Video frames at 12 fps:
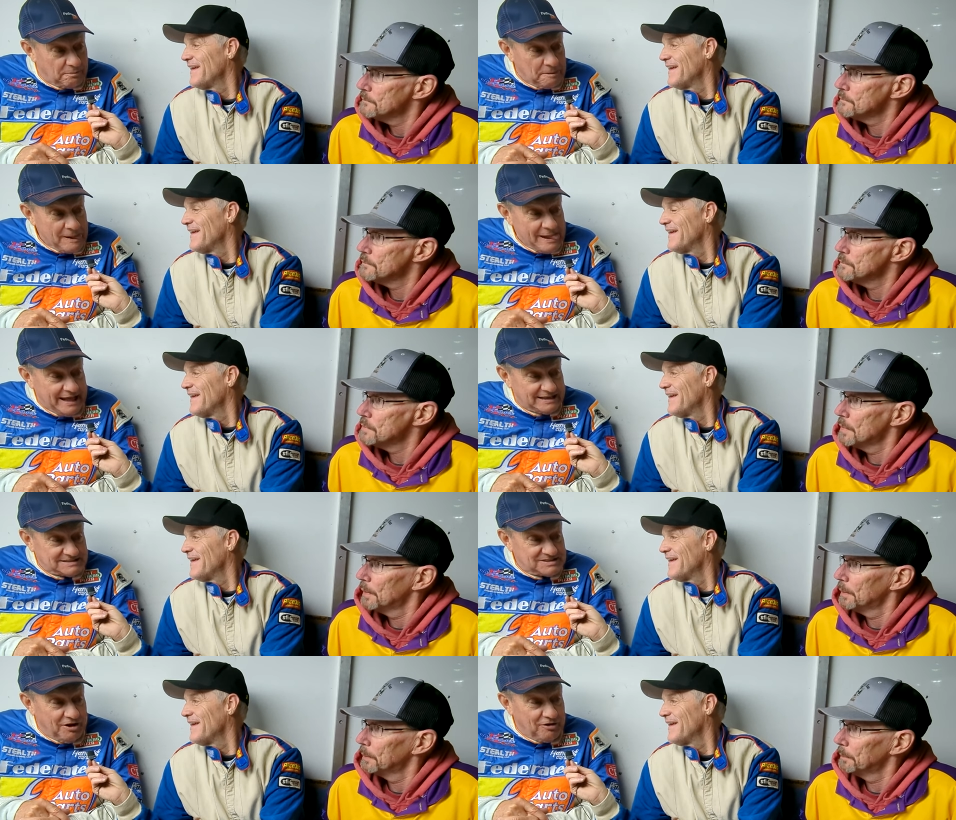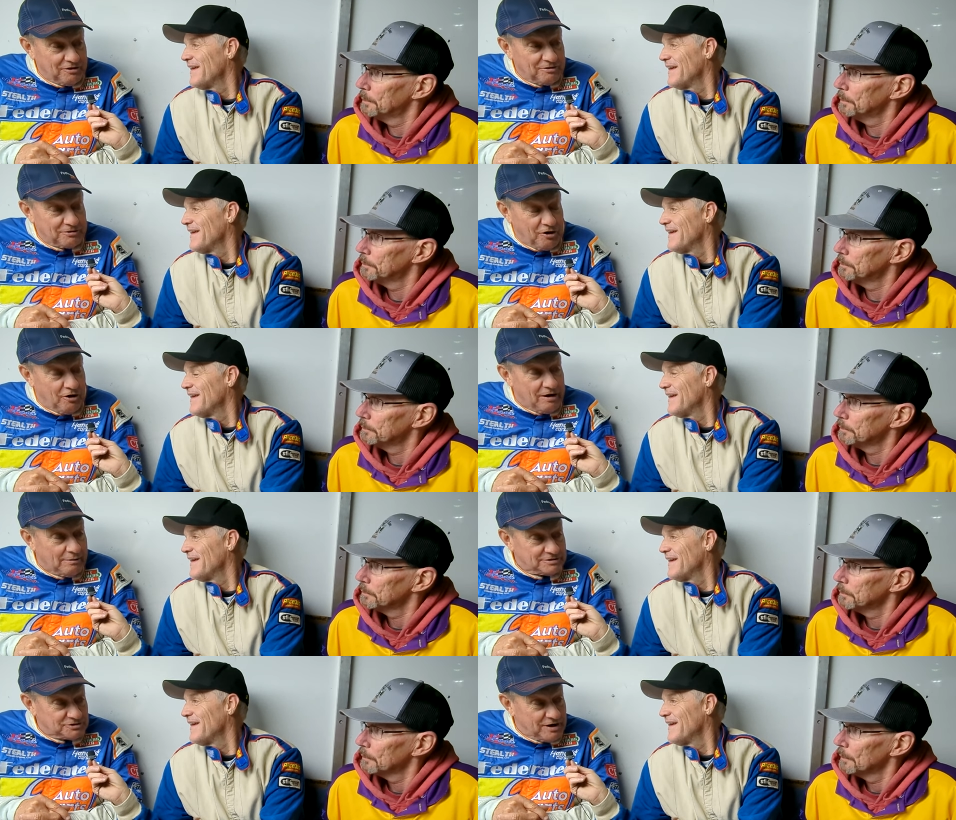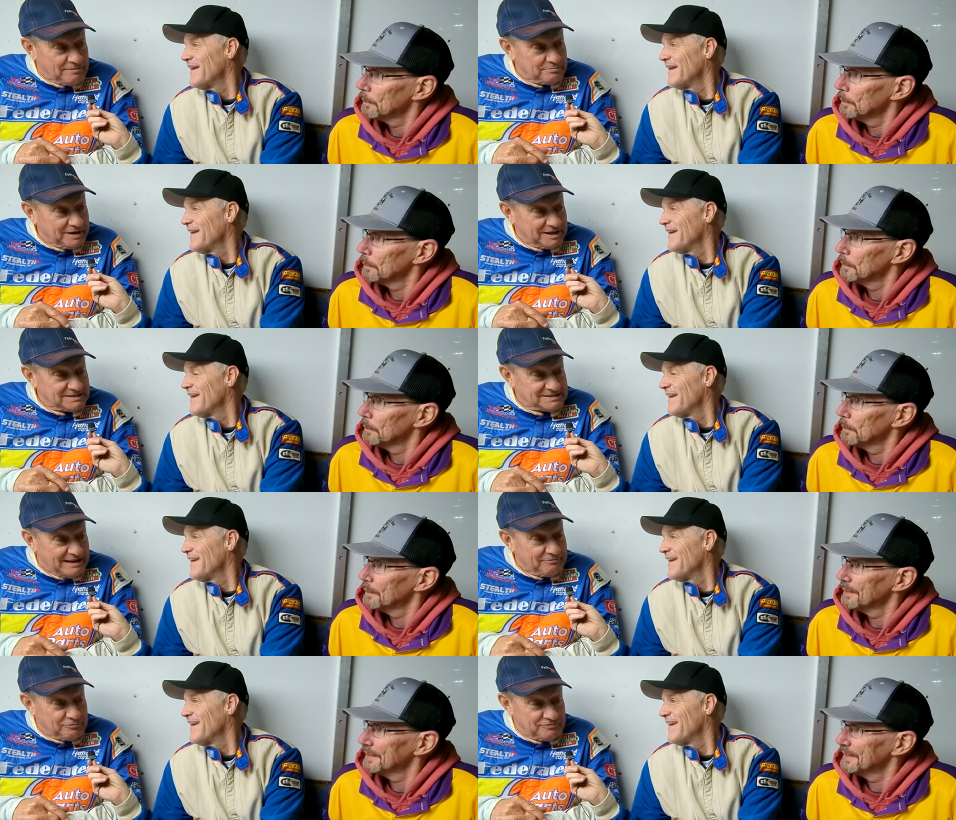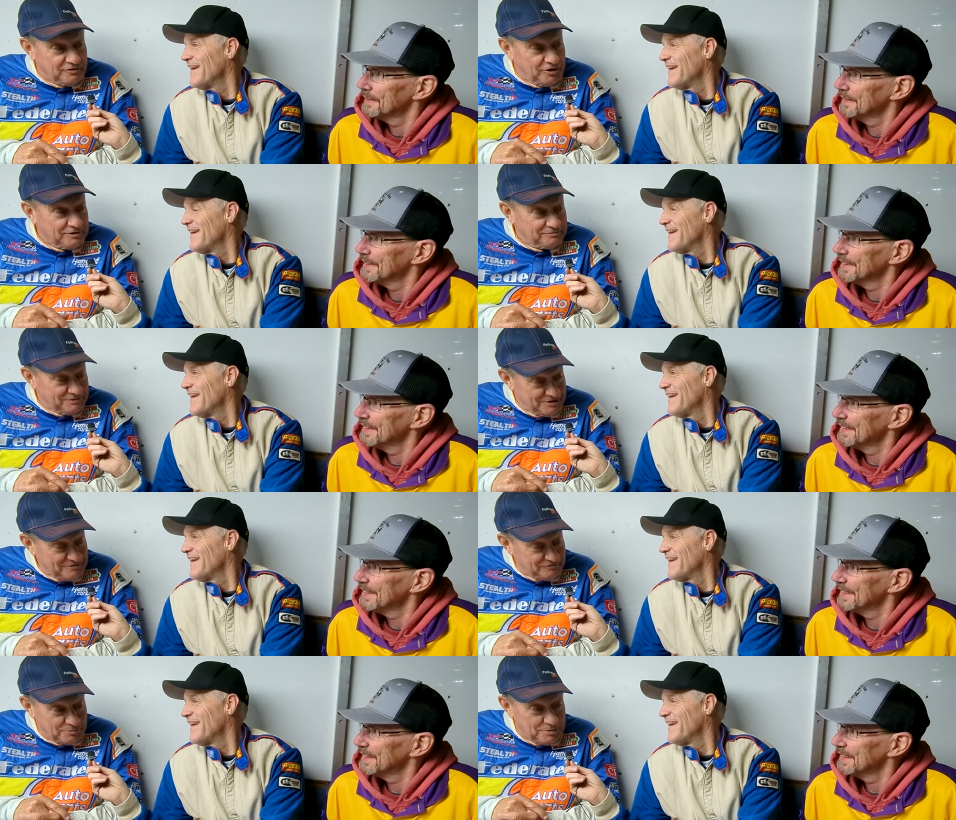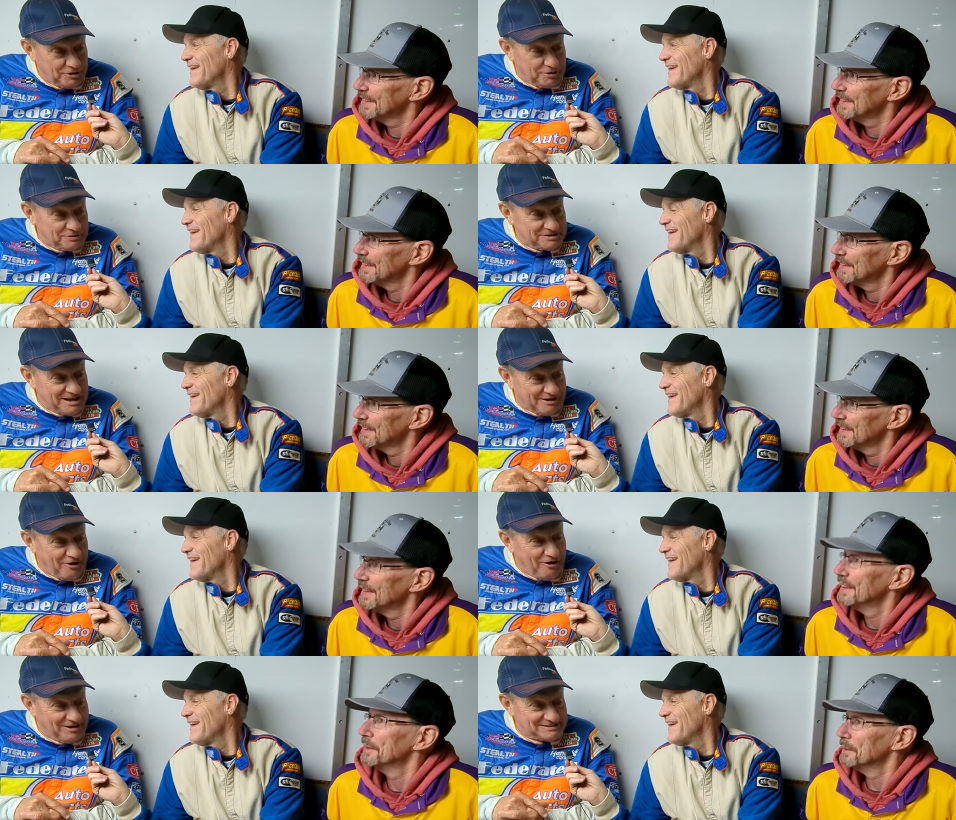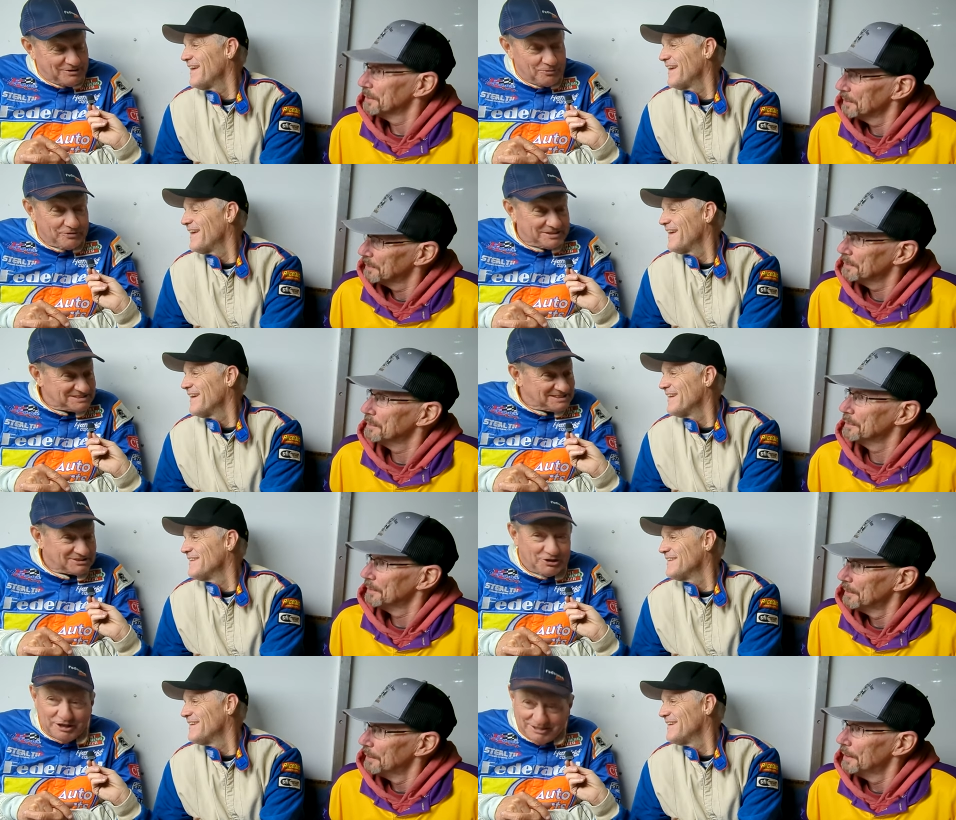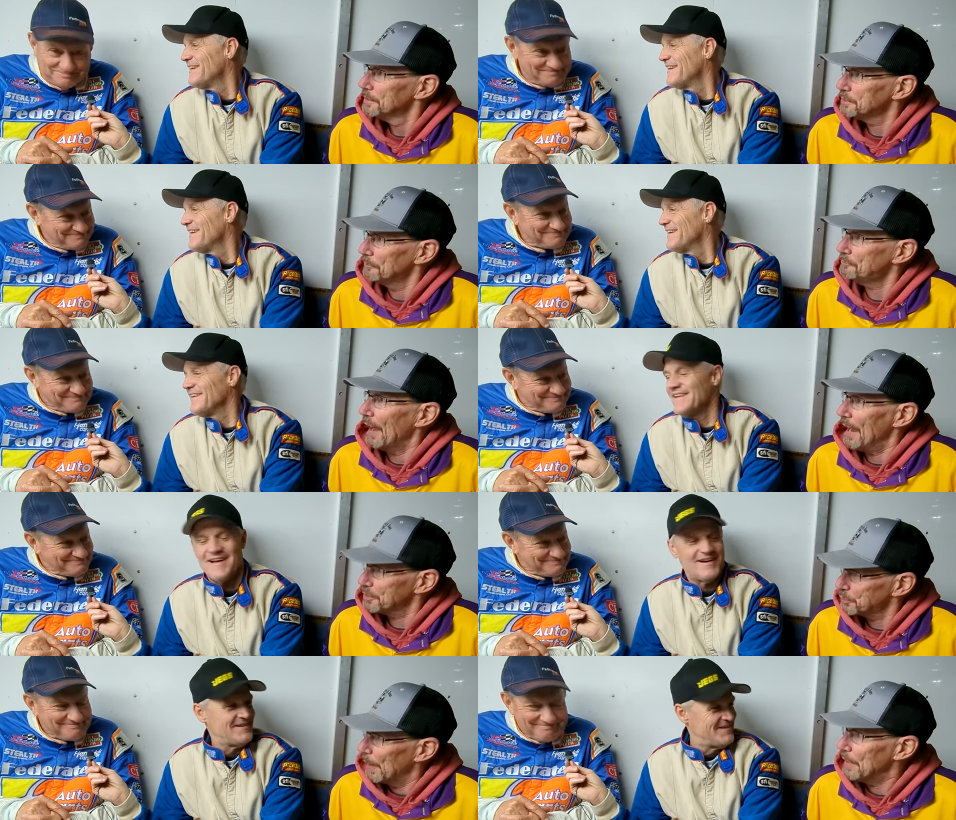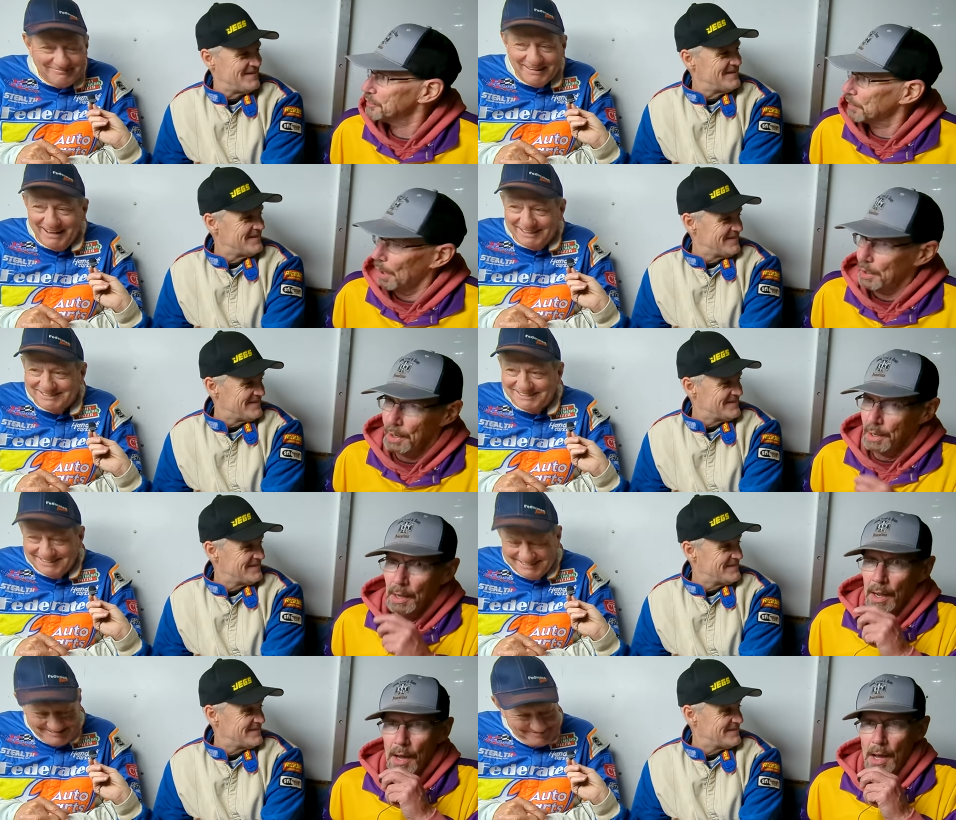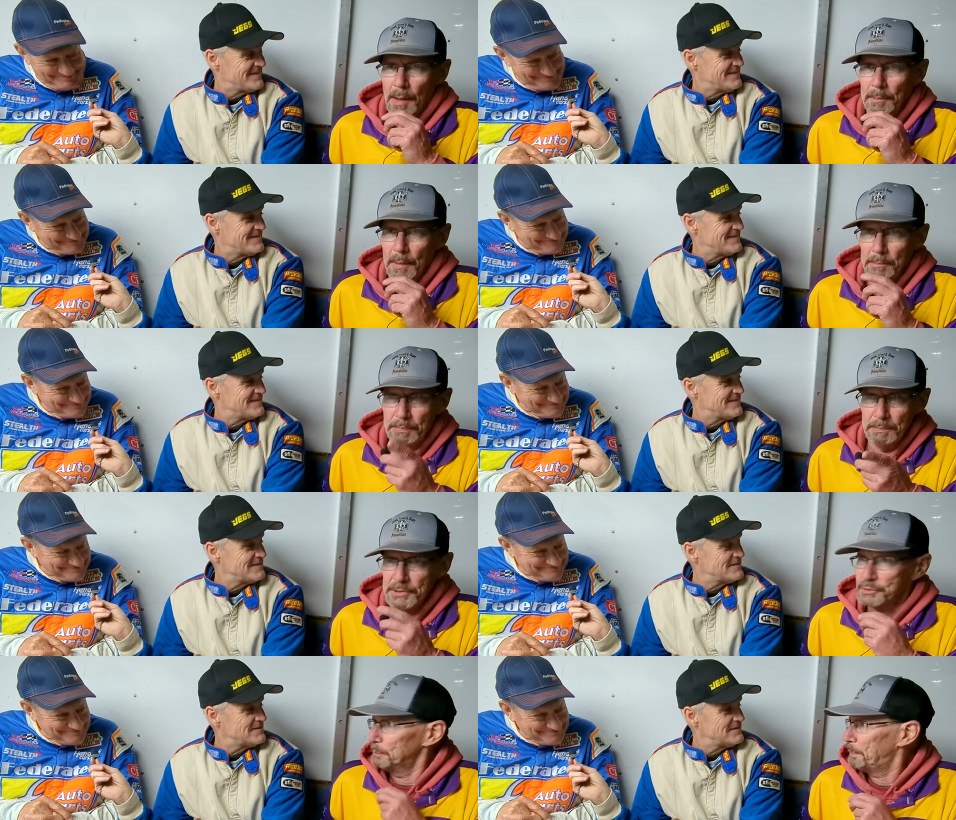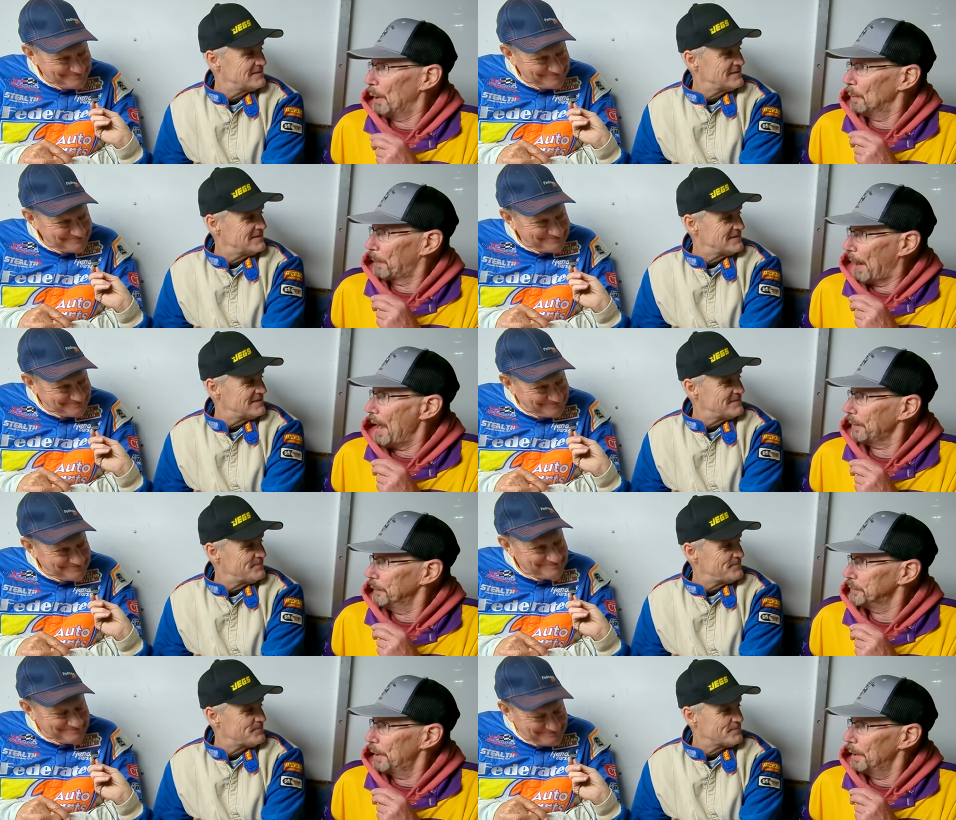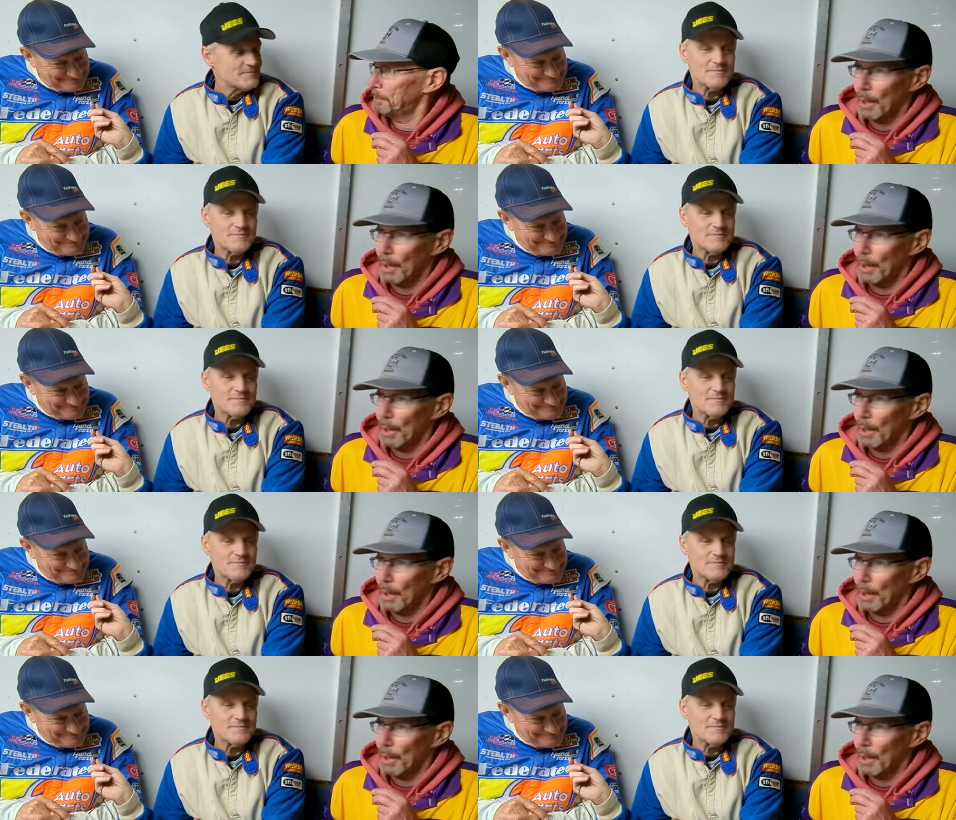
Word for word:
Speaker 1: up and saw the car I was driving because I'm very familiar with that car. I said, well, this is good. It's a fast
Speaker 2: race car. Um, Mister Bill Brack with uh,